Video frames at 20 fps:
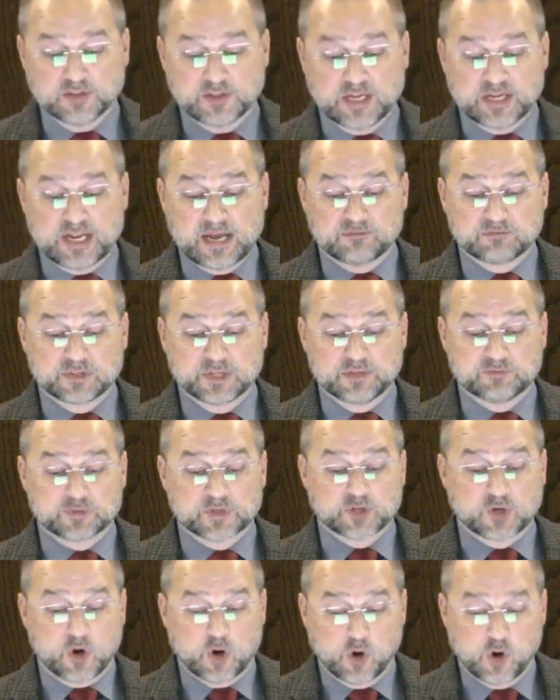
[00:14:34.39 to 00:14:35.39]
that have
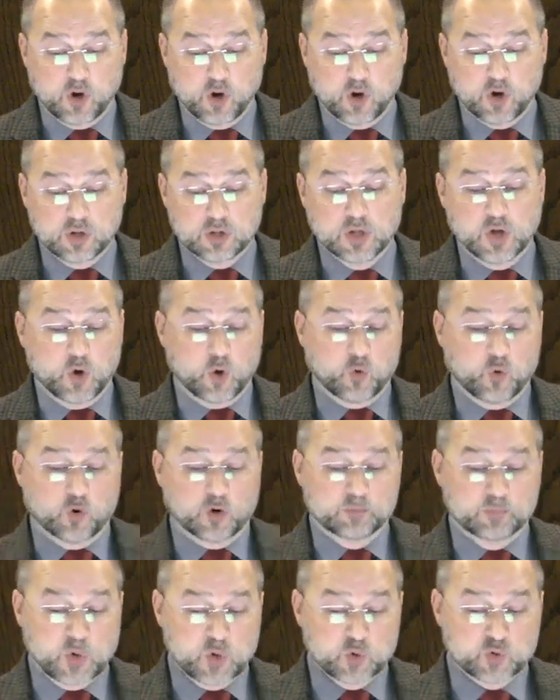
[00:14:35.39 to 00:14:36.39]
lifted all
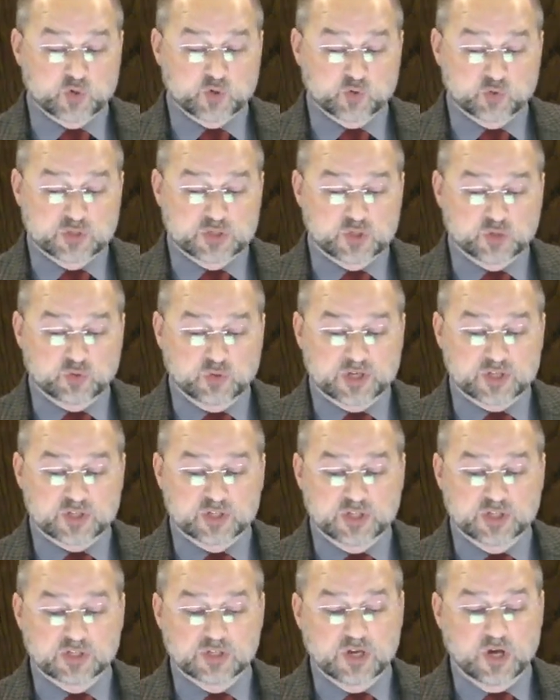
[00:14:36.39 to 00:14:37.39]
or most
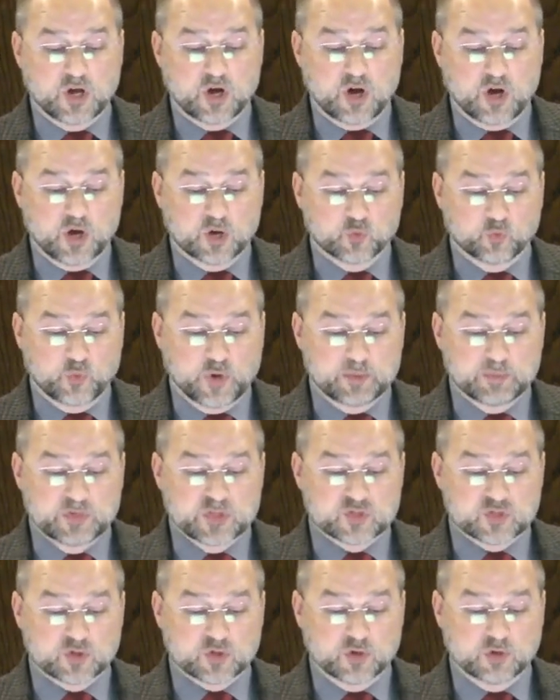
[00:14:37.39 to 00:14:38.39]
restriction on
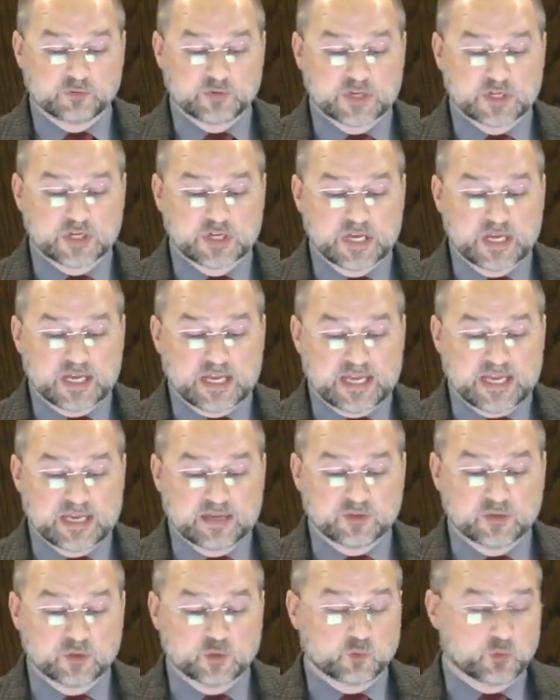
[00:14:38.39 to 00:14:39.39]
women serving
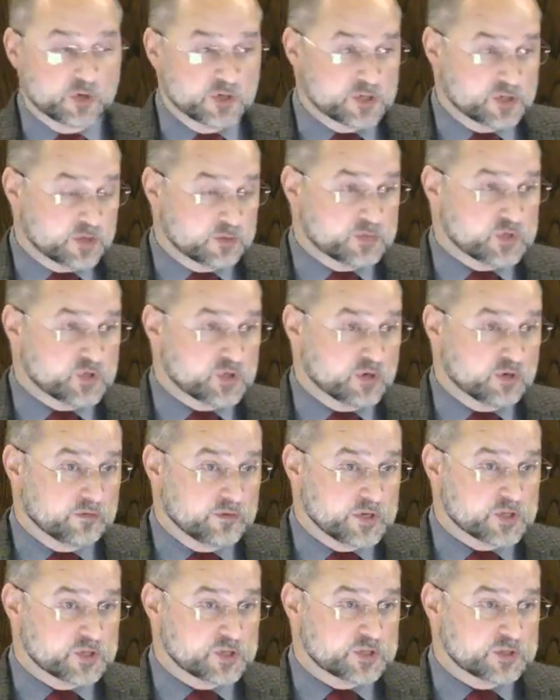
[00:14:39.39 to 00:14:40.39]
in the worship
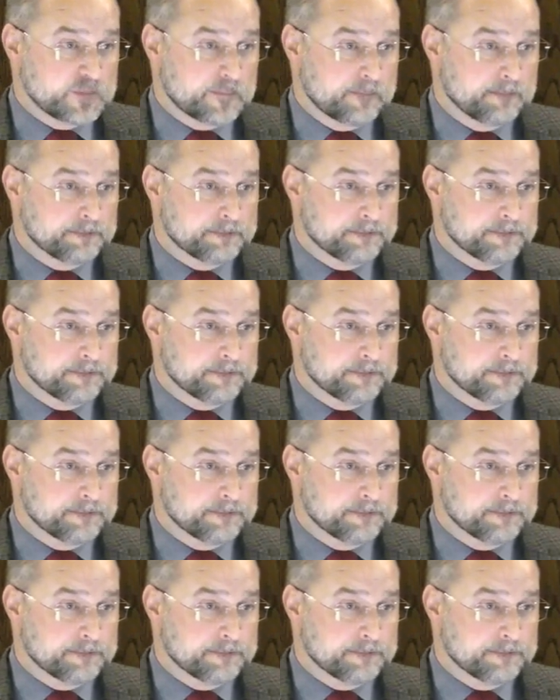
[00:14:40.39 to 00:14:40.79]
service.